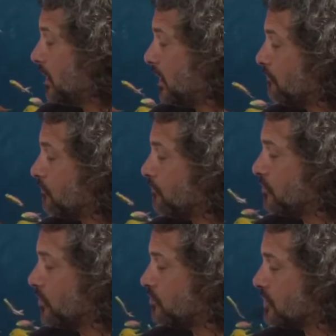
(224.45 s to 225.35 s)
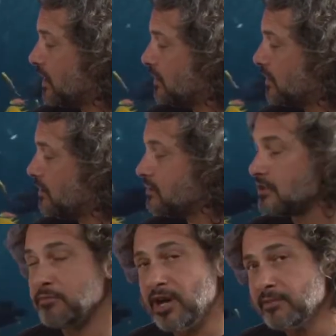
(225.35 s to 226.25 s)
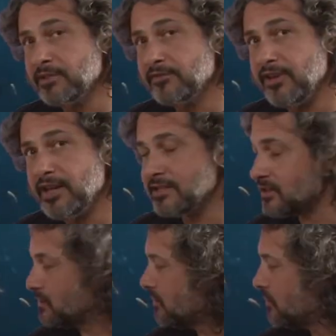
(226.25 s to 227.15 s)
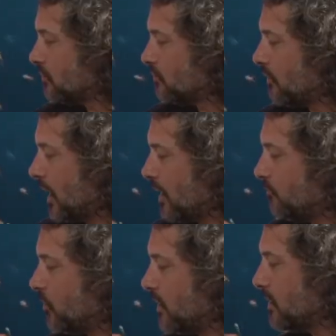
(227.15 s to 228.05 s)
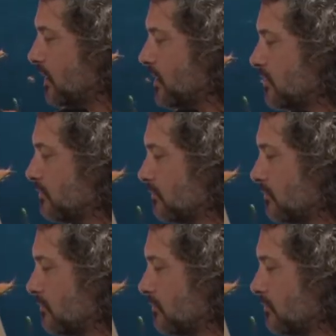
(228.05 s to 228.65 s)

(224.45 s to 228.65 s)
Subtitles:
And from the nose guideline to the bottom of the face, halfway again,